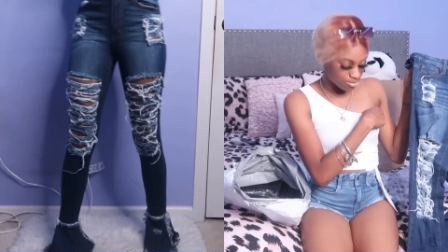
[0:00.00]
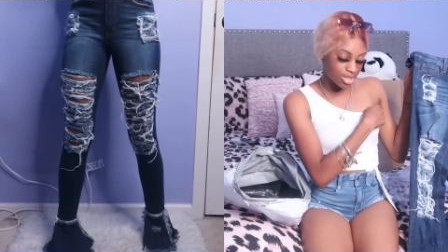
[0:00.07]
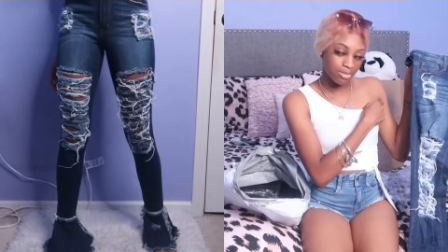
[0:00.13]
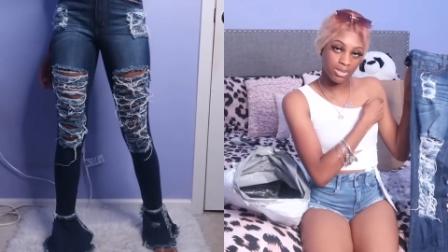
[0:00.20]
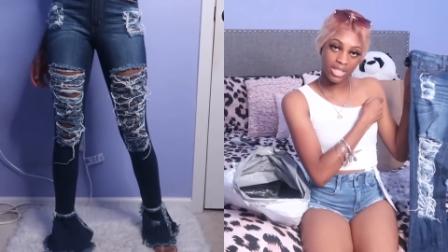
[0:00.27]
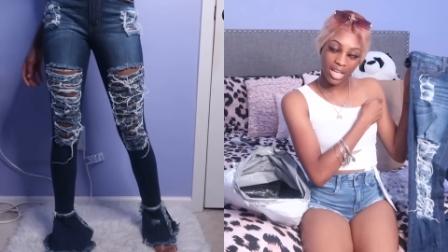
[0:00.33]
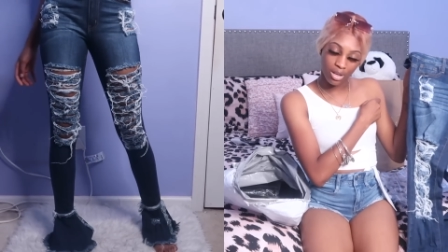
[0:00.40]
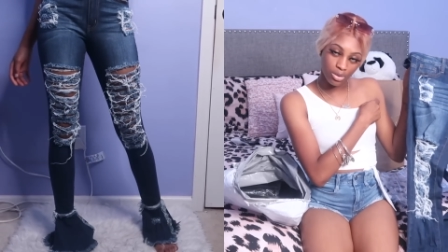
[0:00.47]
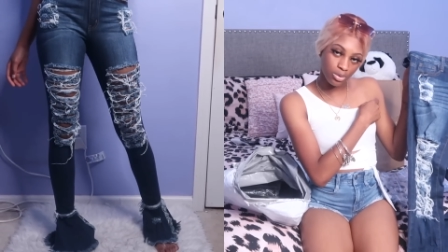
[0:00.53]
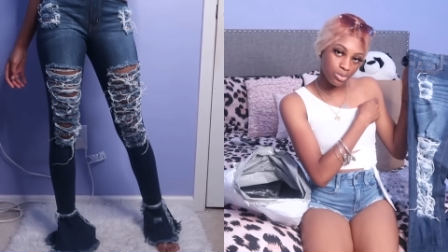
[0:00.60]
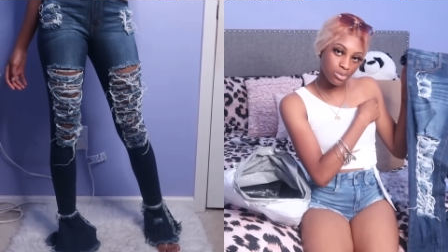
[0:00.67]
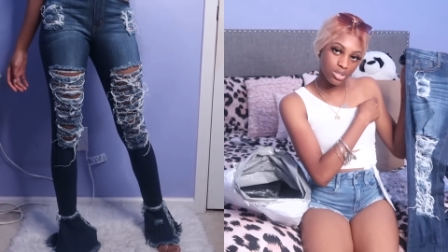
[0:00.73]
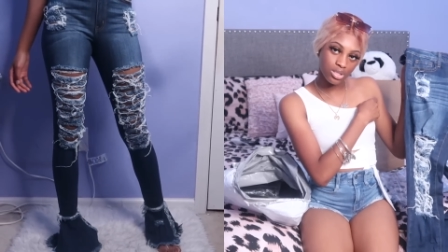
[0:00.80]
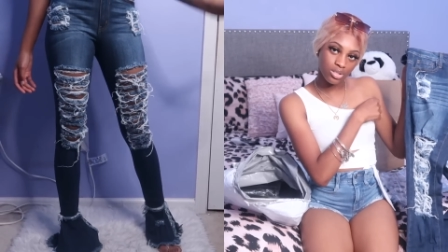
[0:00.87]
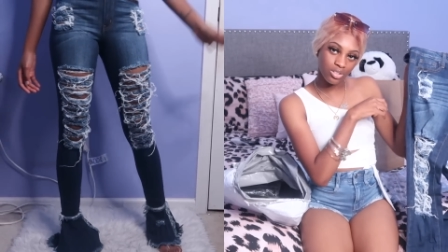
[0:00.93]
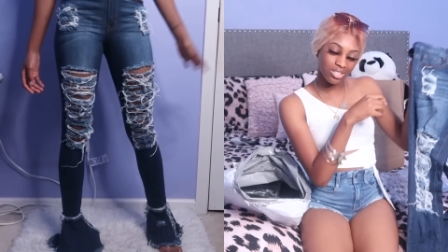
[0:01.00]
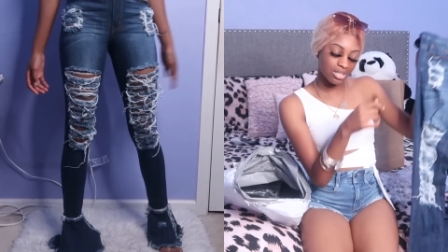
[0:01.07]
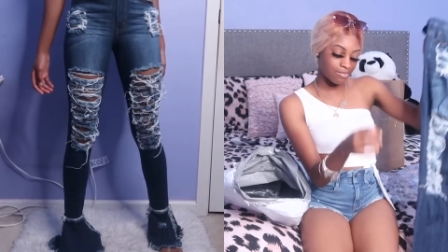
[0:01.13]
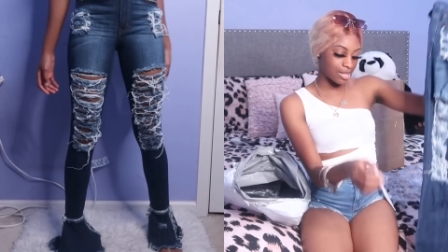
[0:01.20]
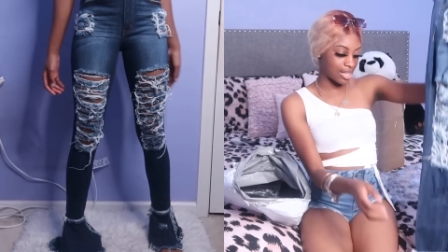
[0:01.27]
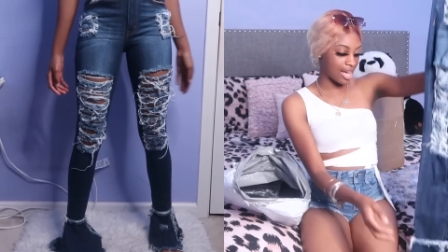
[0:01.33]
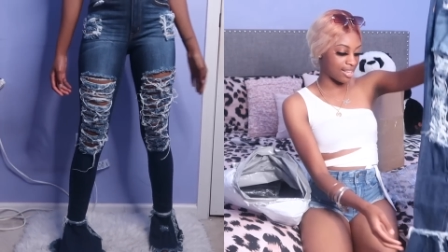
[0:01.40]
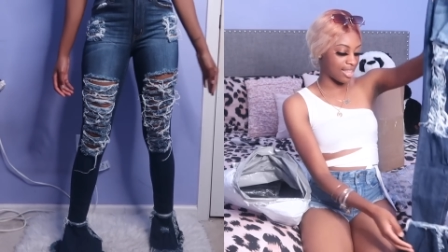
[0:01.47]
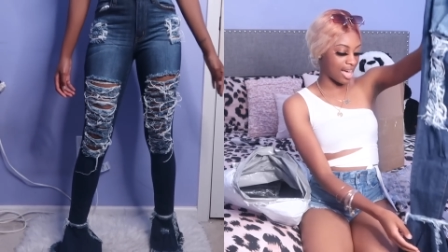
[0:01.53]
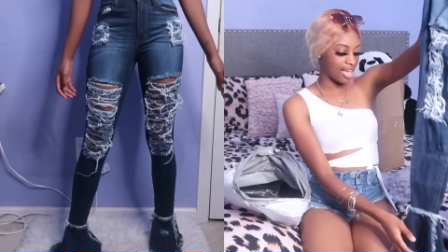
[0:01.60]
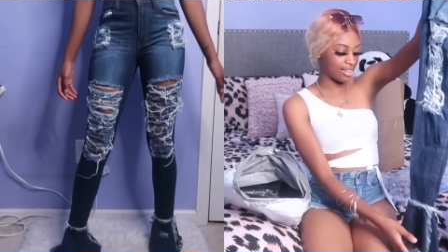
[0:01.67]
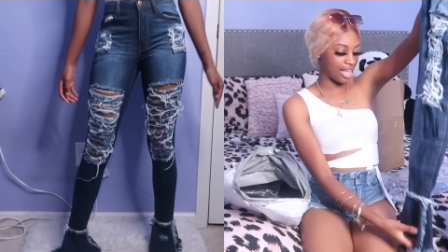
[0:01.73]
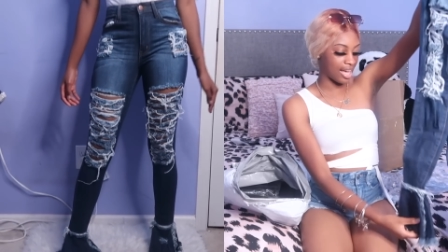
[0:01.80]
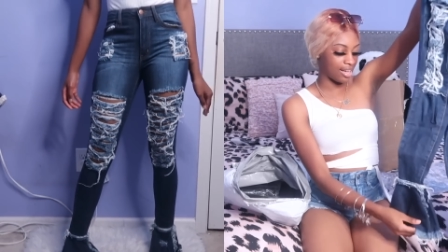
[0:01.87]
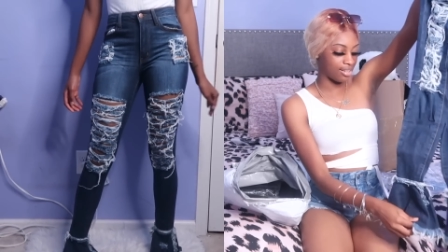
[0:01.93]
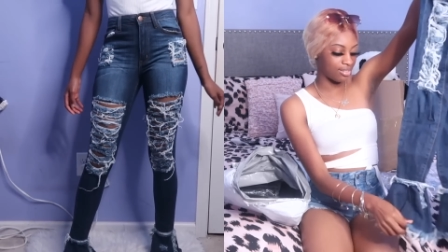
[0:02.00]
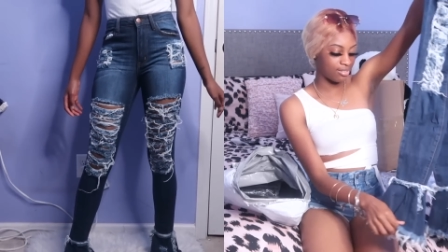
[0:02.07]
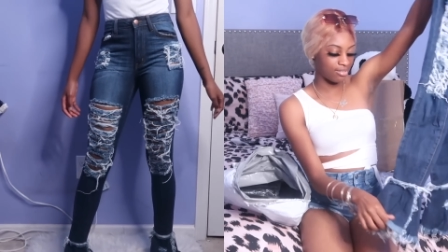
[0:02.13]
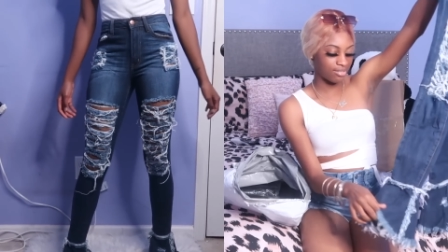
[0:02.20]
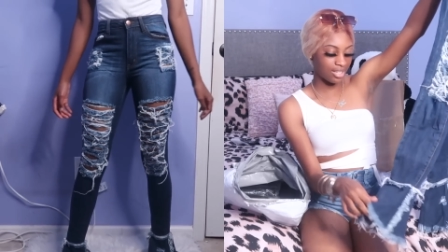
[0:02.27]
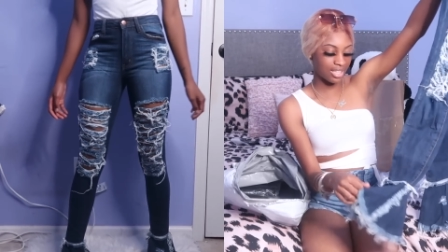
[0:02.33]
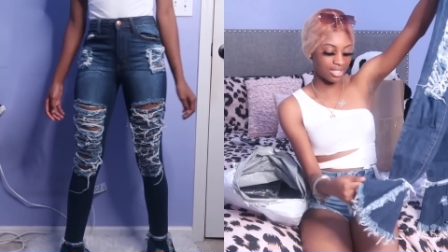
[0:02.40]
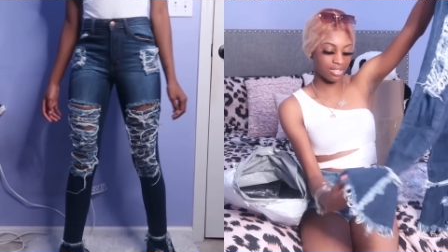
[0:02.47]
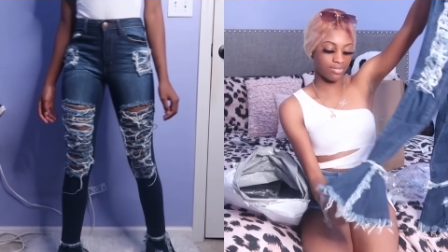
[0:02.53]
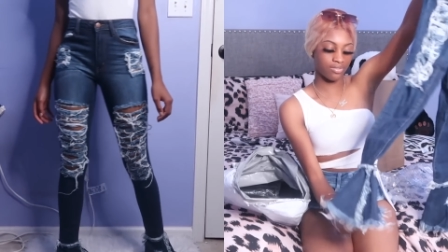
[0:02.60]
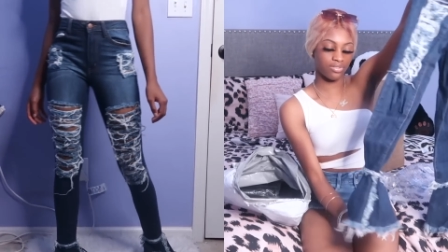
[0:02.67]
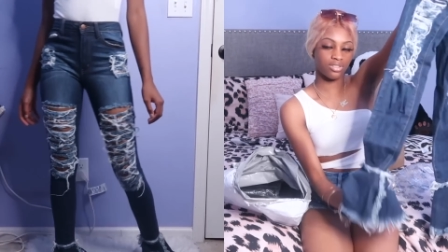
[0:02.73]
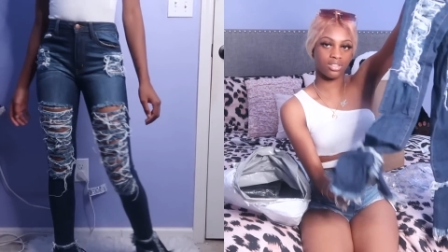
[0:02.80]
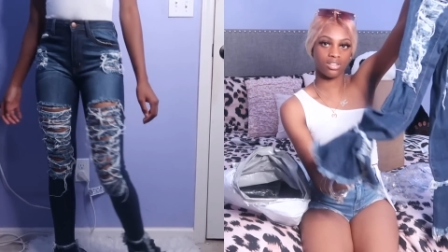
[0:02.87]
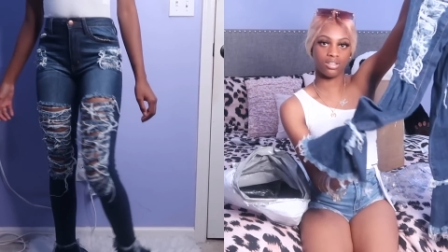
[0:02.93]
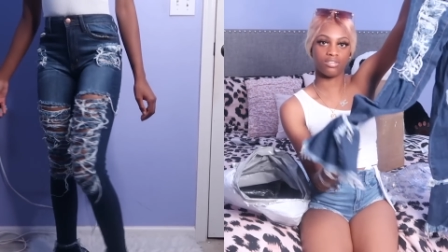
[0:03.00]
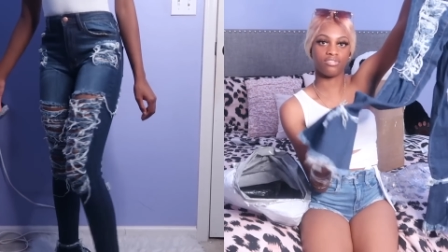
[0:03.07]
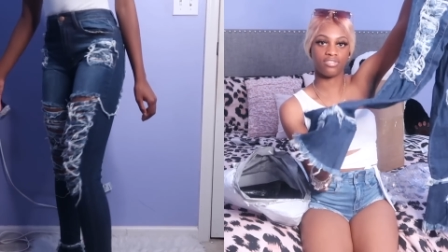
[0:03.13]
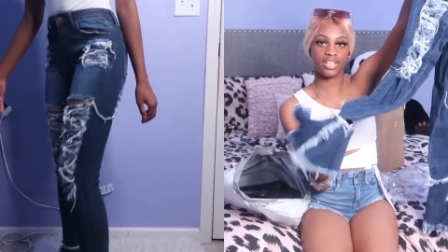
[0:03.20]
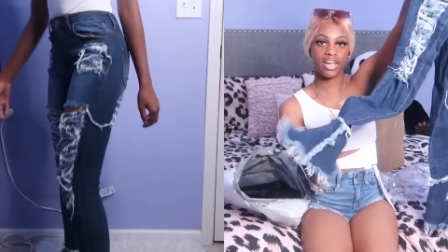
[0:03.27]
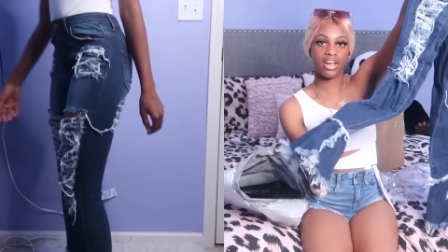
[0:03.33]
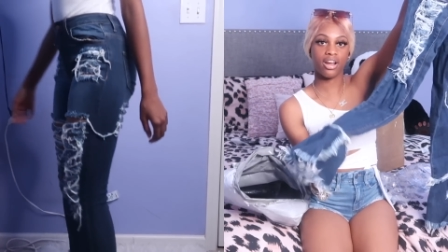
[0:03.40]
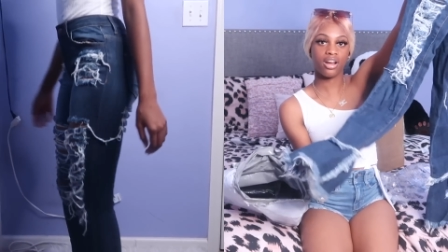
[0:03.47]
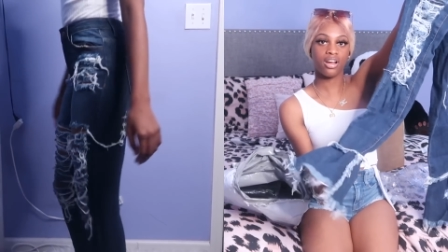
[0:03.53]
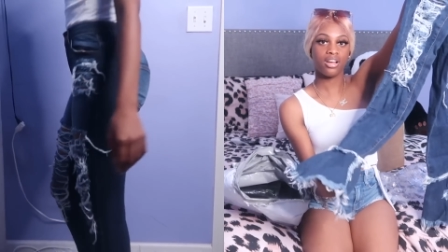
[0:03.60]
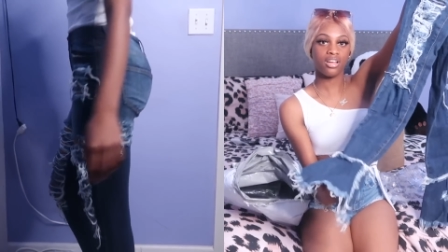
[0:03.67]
some sandals or something like that, like because of the flare.